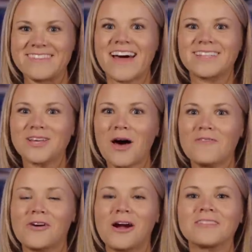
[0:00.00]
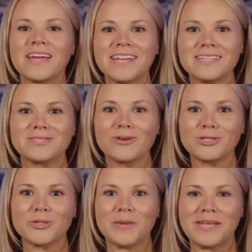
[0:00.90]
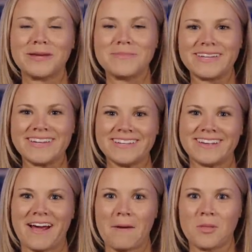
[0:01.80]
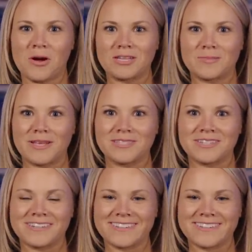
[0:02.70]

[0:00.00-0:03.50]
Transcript: That's all for our latest social media minute. I'm Lauren Spencer.